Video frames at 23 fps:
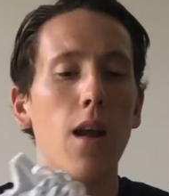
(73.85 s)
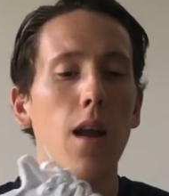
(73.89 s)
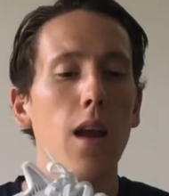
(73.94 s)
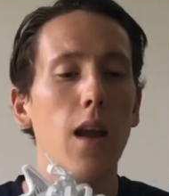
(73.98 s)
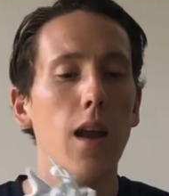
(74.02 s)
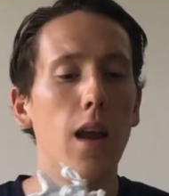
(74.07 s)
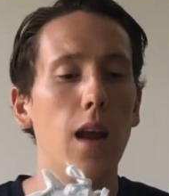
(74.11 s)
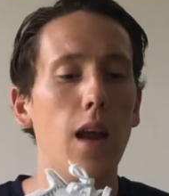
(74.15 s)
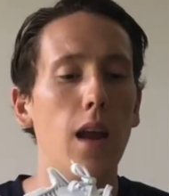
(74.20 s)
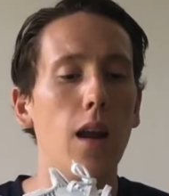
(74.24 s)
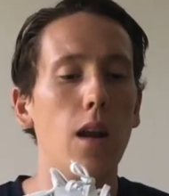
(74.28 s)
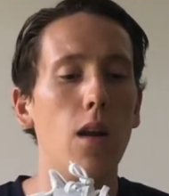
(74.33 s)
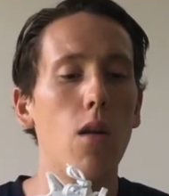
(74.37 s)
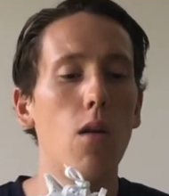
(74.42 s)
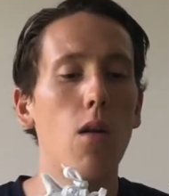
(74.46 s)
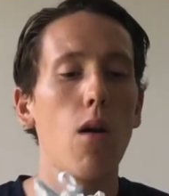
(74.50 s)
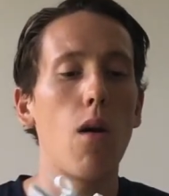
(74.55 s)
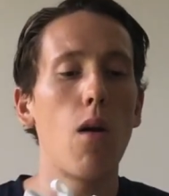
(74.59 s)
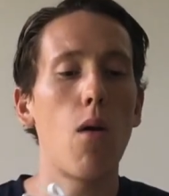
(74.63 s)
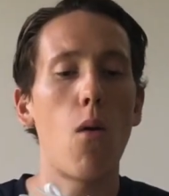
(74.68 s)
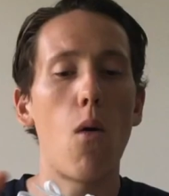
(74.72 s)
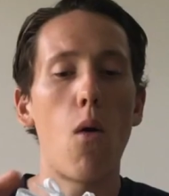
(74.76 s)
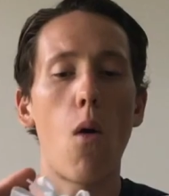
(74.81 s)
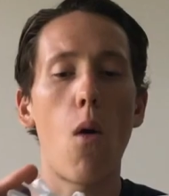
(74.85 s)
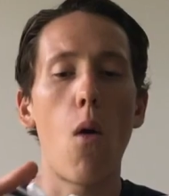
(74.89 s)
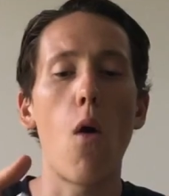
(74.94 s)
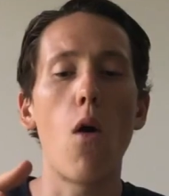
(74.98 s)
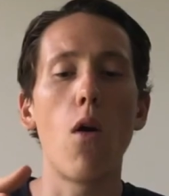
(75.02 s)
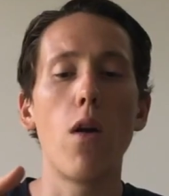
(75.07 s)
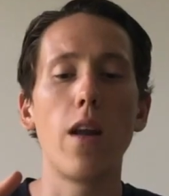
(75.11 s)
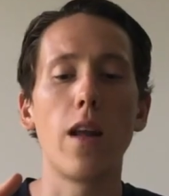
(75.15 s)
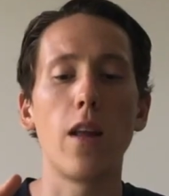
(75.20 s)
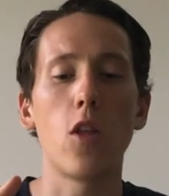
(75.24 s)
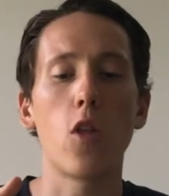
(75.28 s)
It,
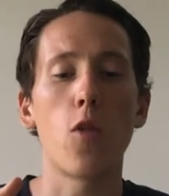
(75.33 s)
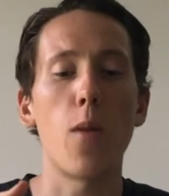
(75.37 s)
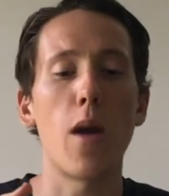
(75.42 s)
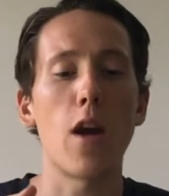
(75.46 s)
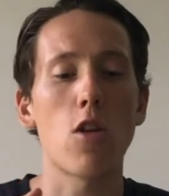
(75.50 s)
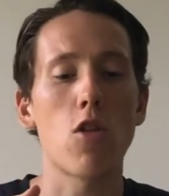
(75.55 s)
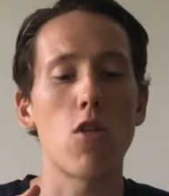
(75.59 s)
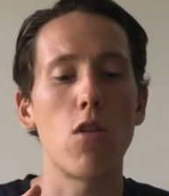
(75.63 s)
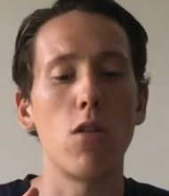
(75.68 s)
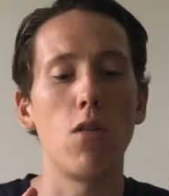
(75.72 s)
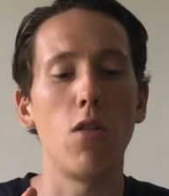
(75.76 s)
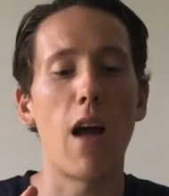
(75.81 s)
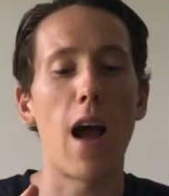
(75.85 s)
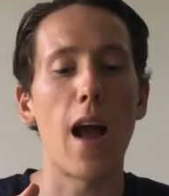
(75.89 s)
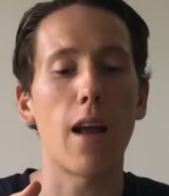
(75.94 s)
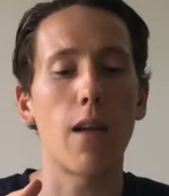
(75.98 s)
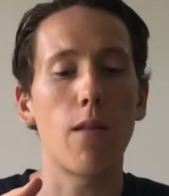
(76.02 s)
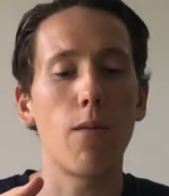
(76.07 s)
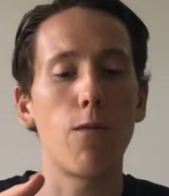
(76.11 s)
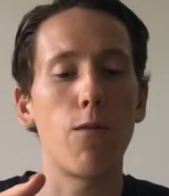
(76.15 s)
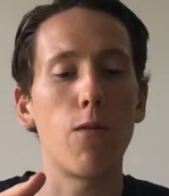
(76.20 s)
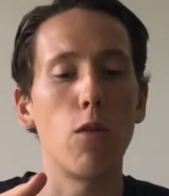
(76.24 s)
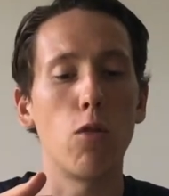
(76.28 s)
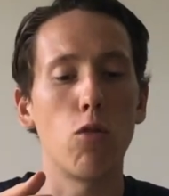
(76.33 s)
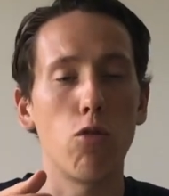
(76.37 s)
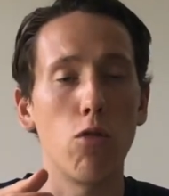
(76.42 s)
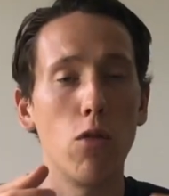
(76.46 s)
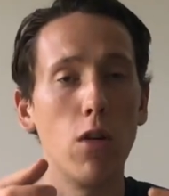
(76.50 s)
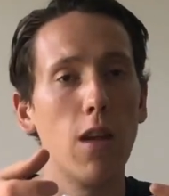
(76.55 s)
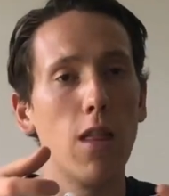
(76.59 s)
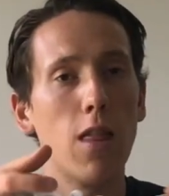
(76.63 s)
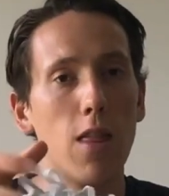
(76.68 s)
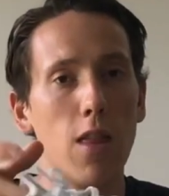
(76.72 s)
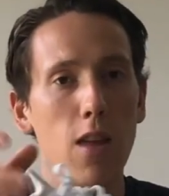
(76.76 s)
on inspection, feels
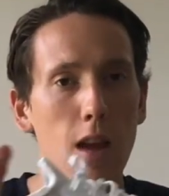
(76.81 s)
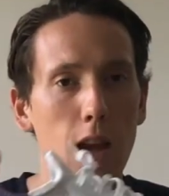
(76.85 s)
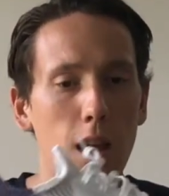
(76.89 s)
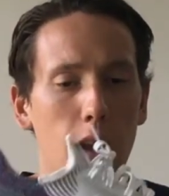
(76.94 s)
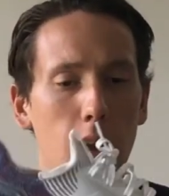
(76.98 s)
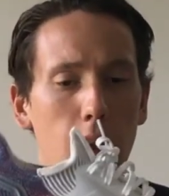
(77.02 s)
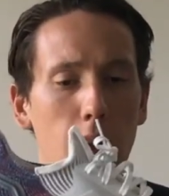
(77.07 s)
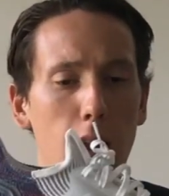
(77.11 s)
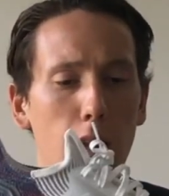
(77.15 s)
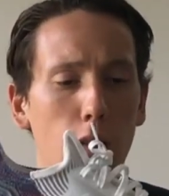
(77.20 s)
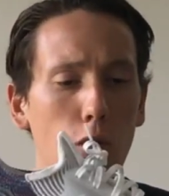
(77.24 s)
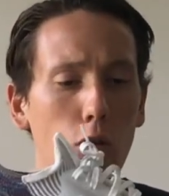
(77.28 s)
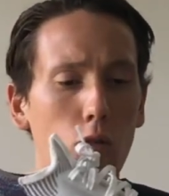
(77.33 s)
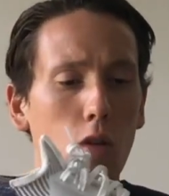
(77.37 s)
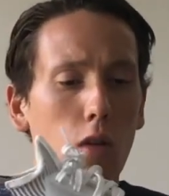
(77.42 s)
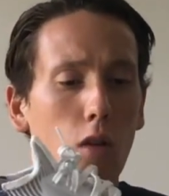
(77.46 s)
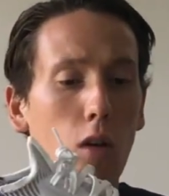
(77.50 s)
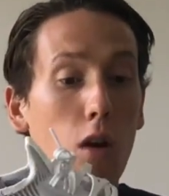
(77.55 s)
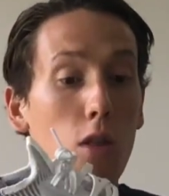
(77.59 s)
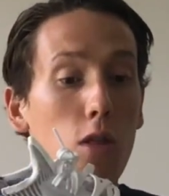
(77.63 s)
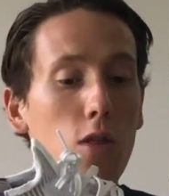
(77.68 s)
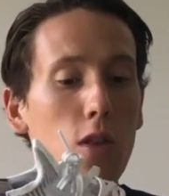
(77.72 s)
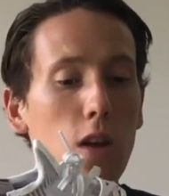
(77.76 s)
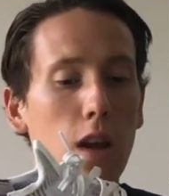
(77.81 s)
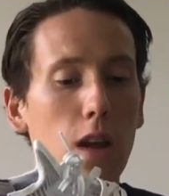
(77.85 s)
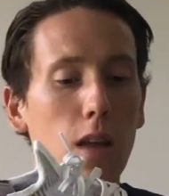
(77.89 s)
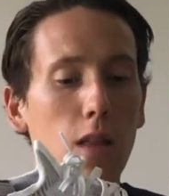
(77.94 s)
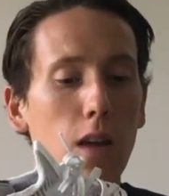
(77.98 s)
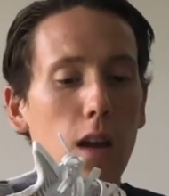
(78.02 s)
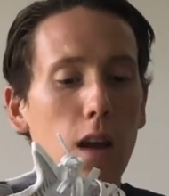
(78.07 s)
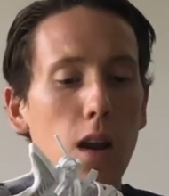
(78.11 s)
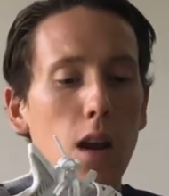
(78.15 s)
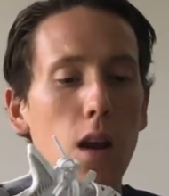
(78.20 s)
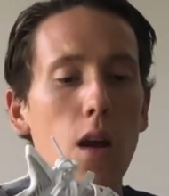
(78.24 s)
really thick and looks a lot thicker
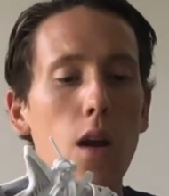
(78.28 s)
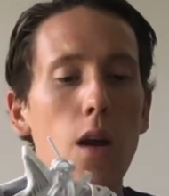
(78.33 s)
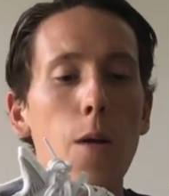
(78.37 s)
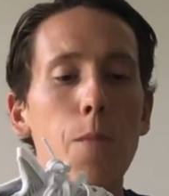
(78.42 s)
than